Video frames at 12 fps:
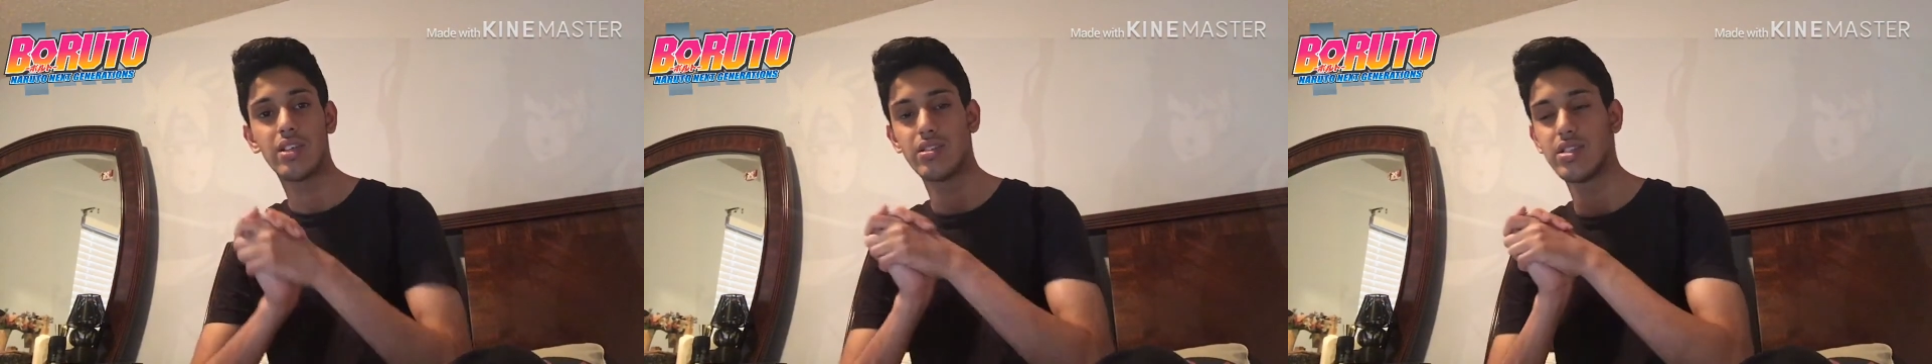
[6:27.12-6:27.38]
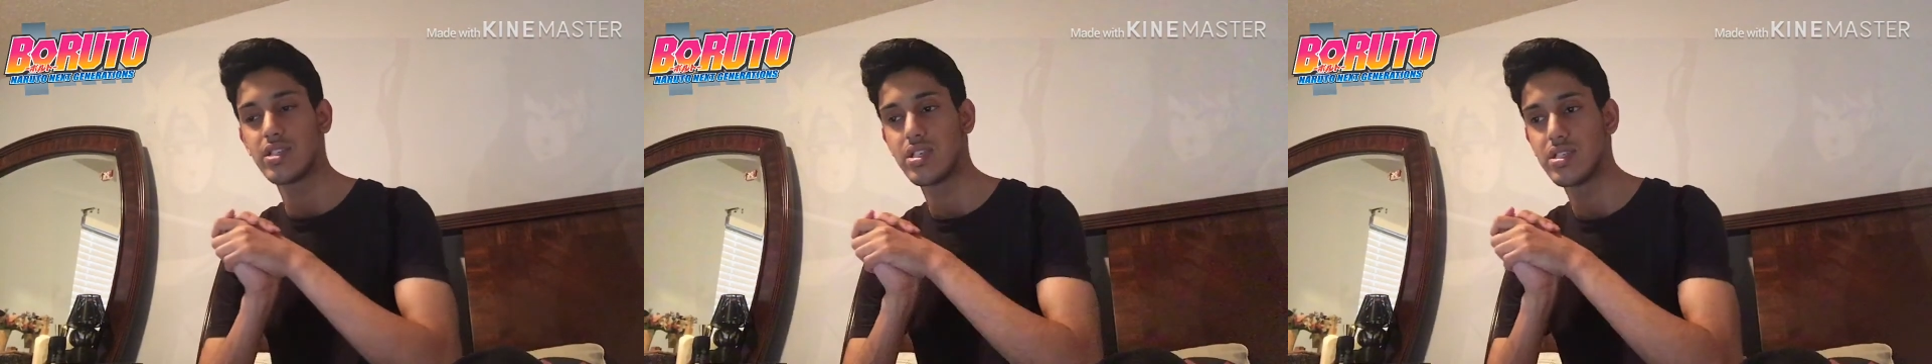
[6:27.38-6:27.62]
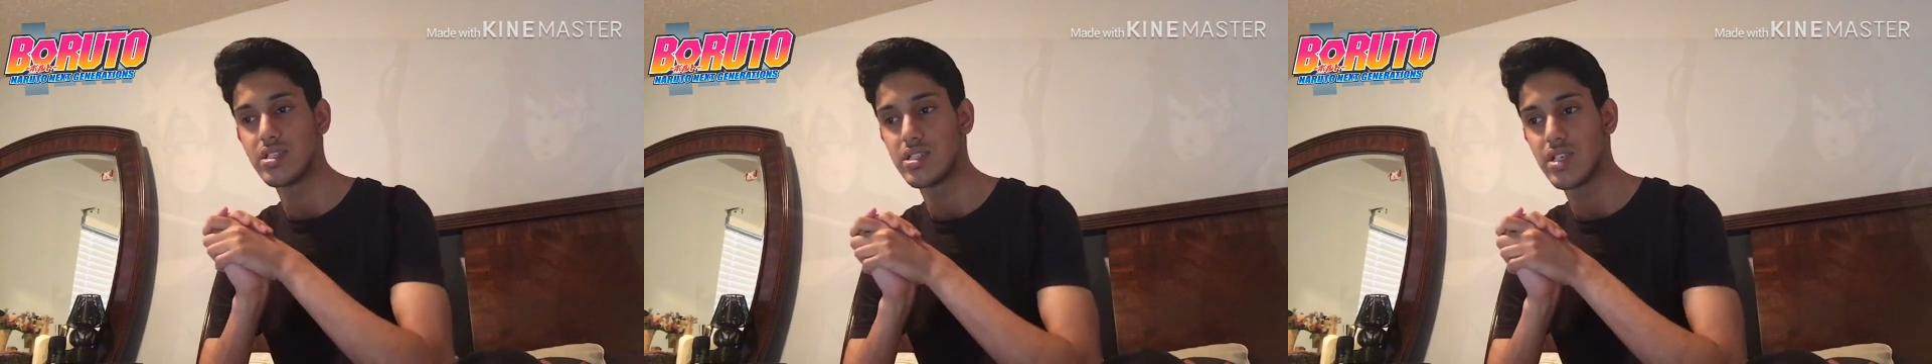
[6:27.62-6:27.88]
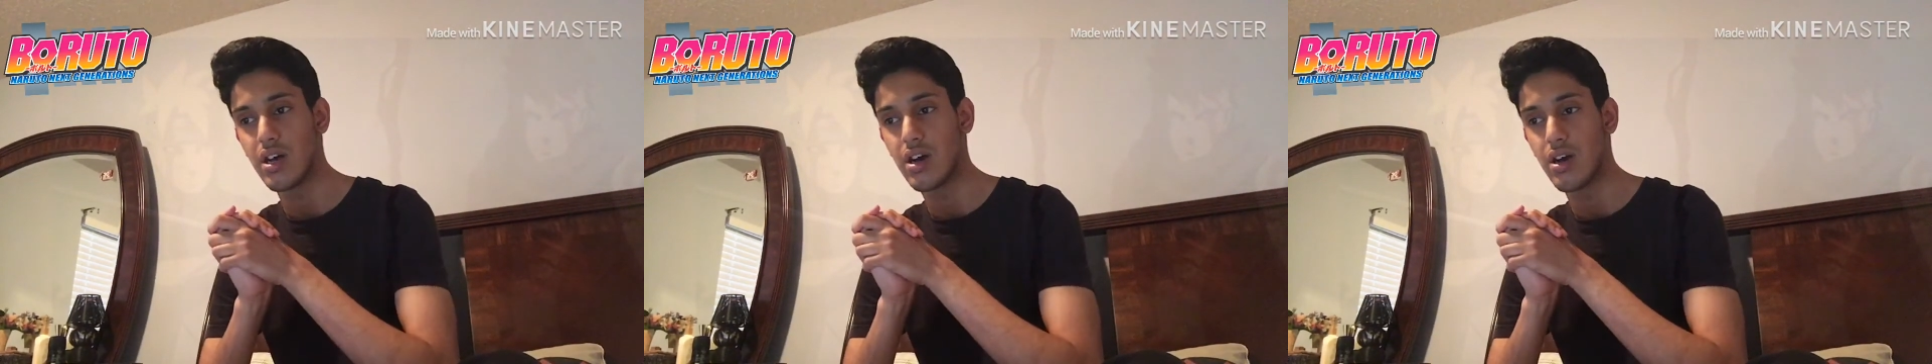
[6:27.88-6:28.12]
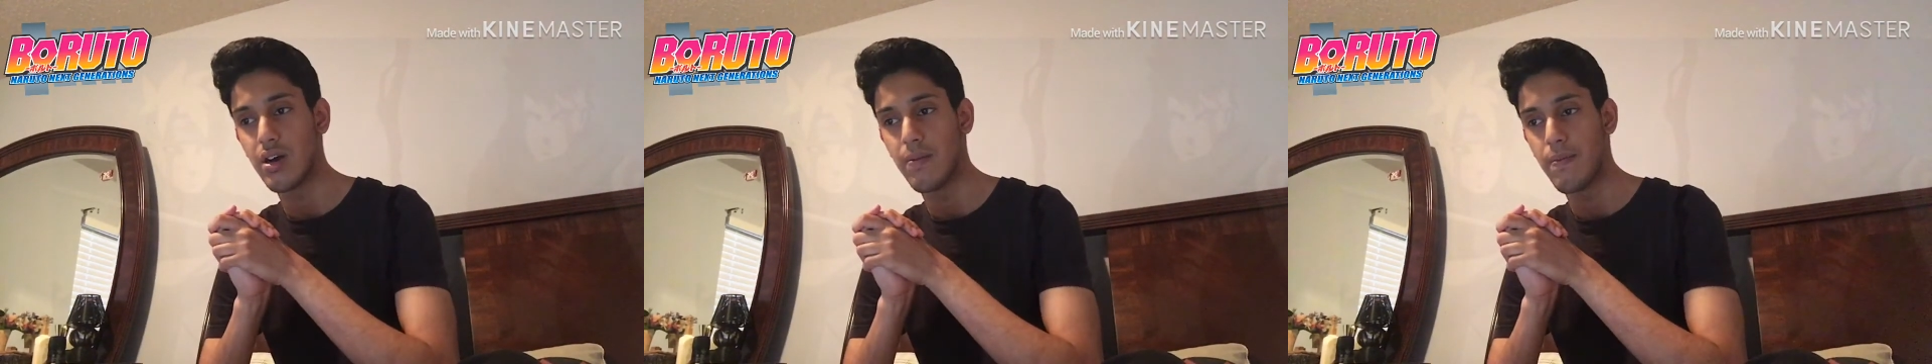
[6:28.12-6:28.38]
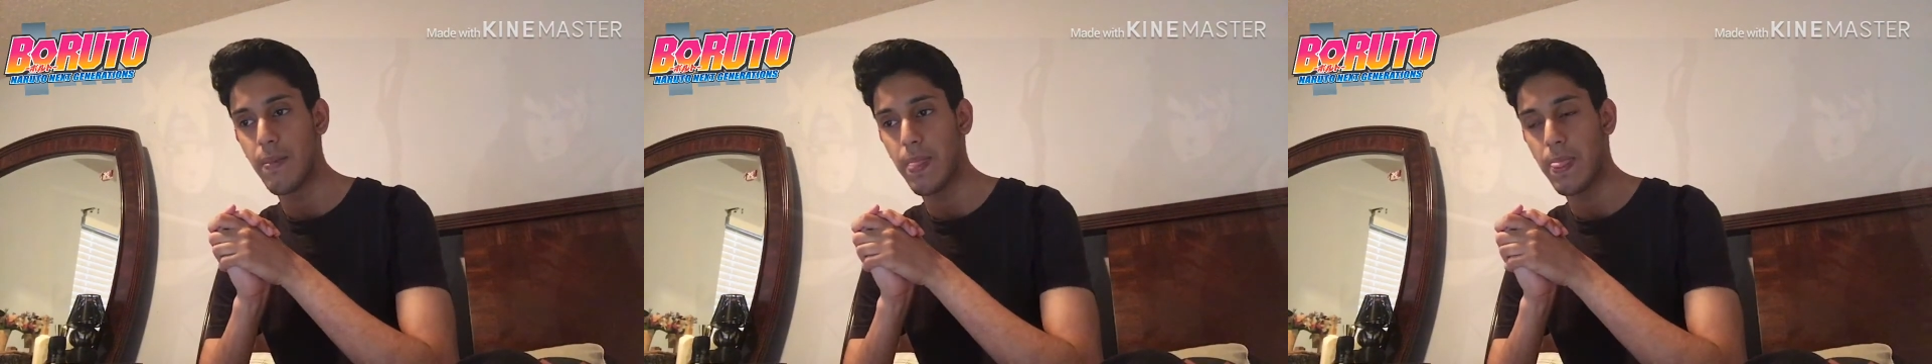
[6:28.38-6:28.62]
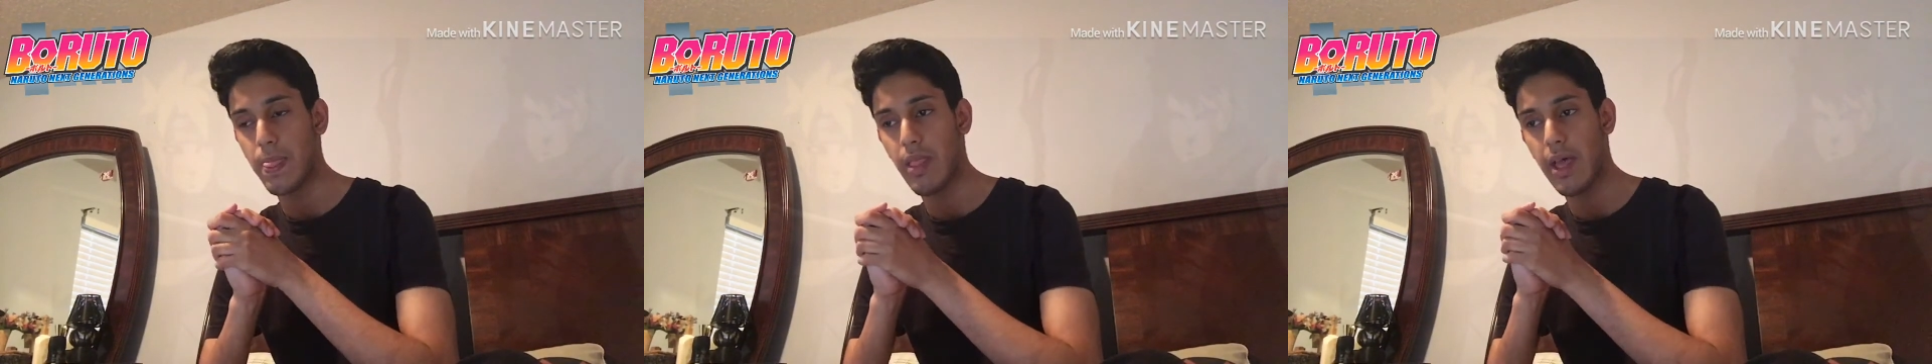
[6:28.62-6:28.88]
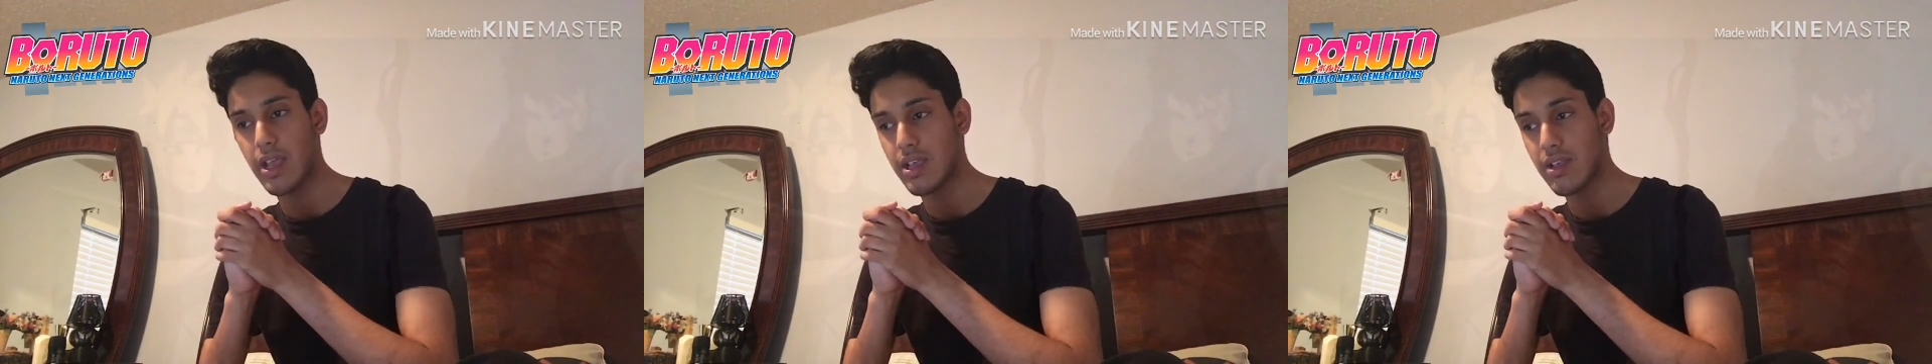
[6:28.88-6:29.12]
This is
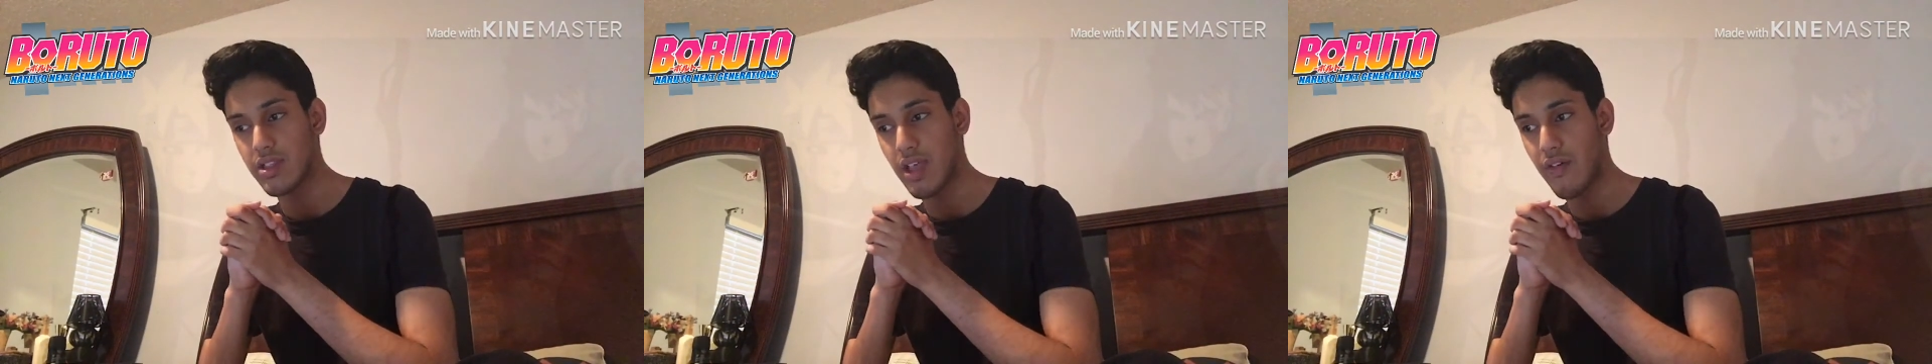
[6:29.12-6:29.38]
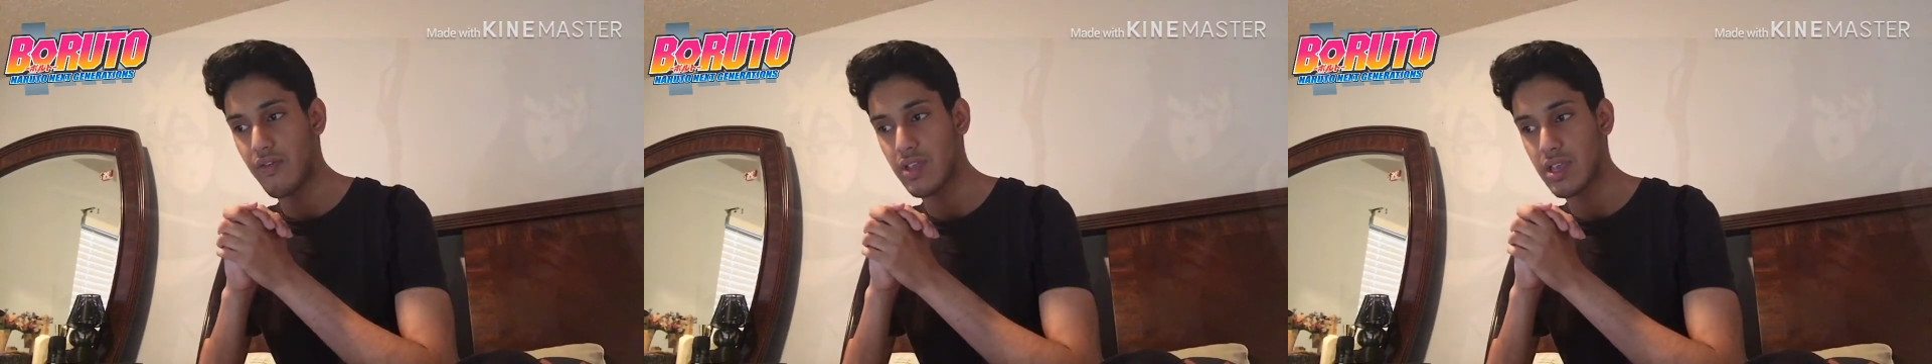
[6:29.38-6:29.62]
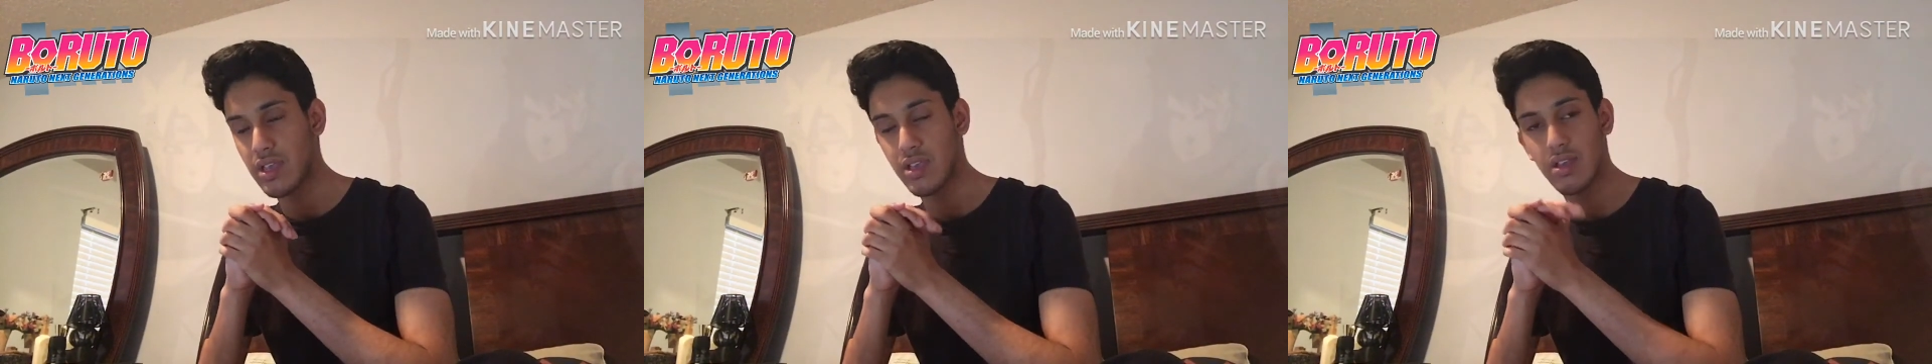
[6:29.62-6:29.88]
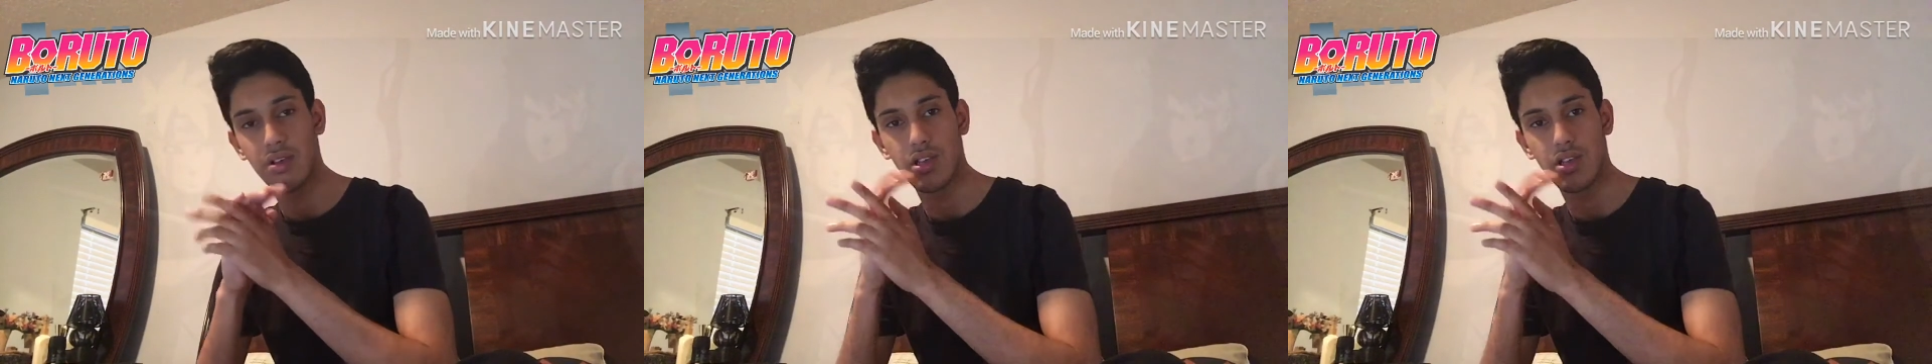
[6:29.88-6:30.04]
like definitely